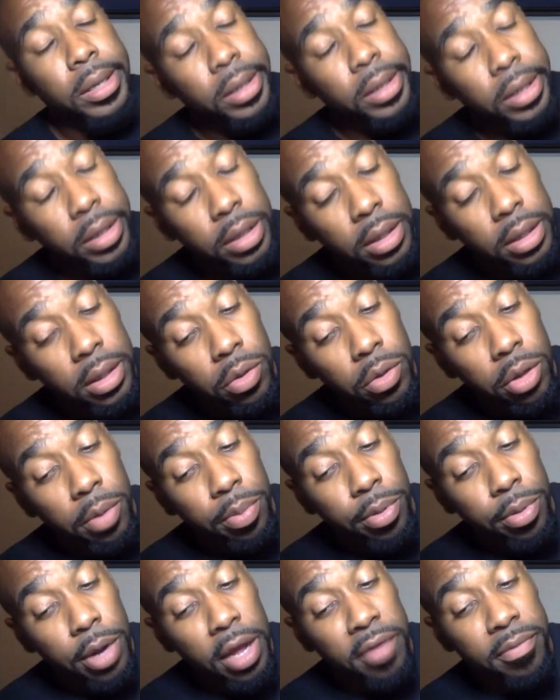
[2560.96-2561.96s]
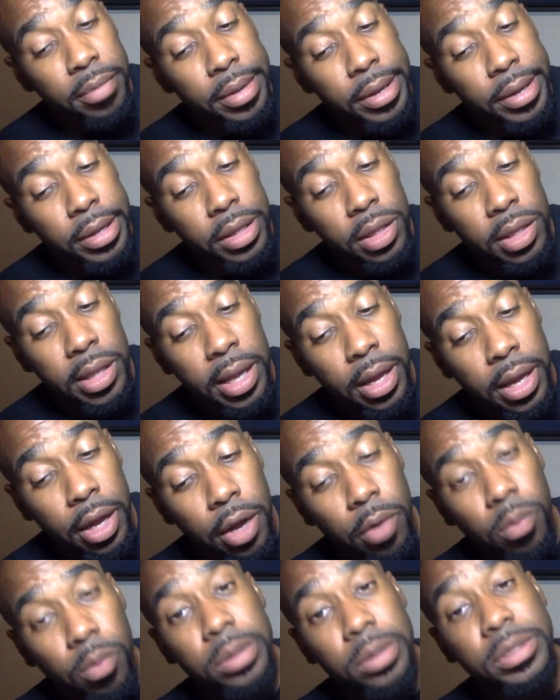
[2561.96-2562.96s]
They said the only problem is
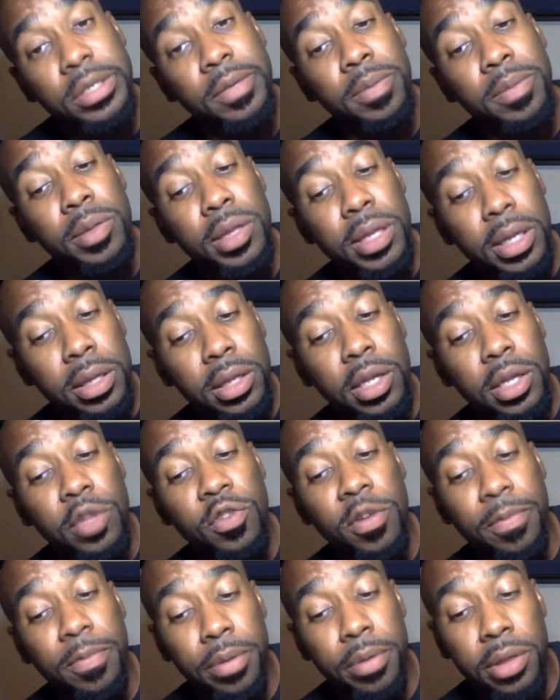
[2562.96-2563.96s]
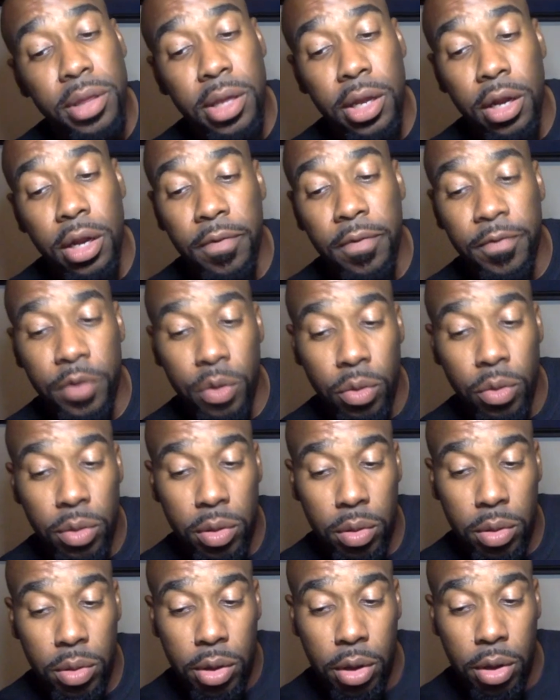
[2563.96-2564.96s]
that upwards of 62% of
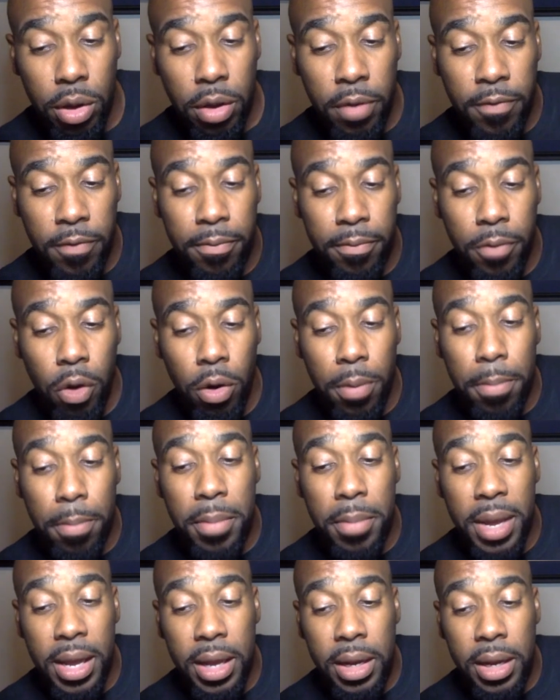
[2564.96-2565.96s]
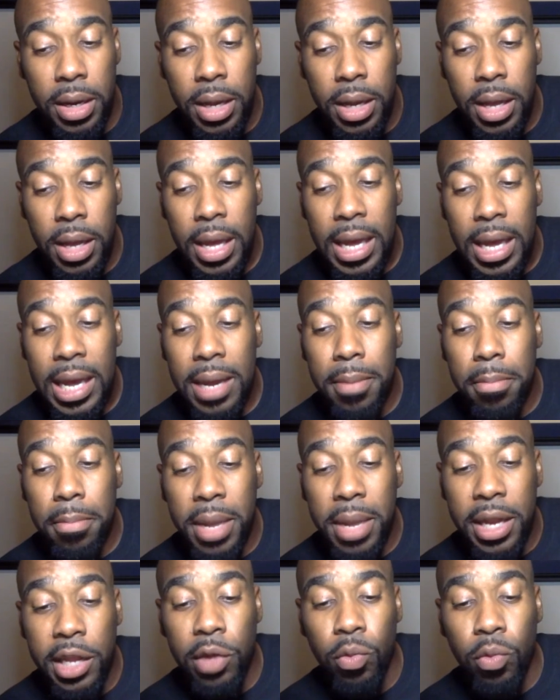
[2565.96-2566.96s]
users are men, and
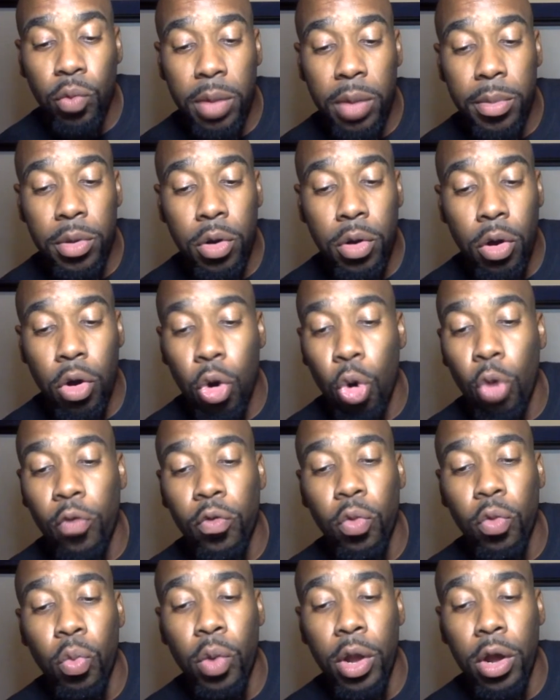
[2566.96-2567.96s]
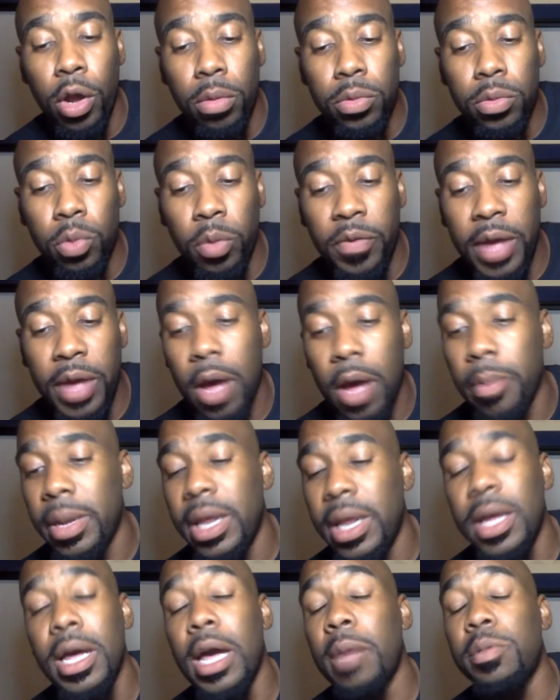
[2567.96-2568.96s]
many women are overwhelmed with how
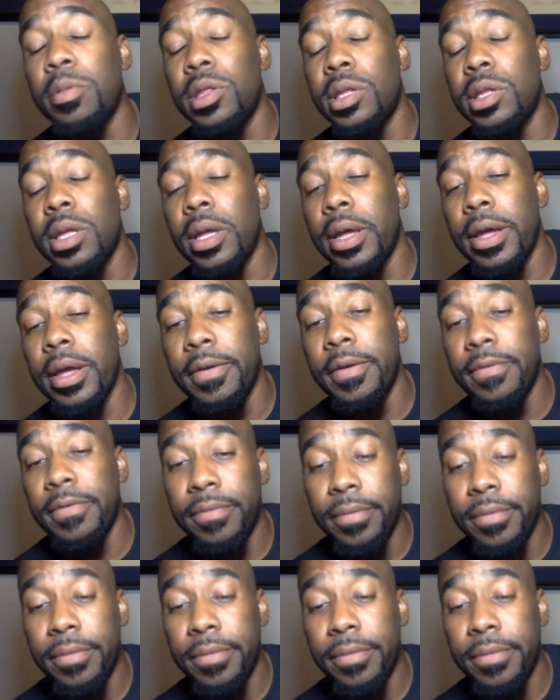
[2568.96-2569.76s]
many options they have.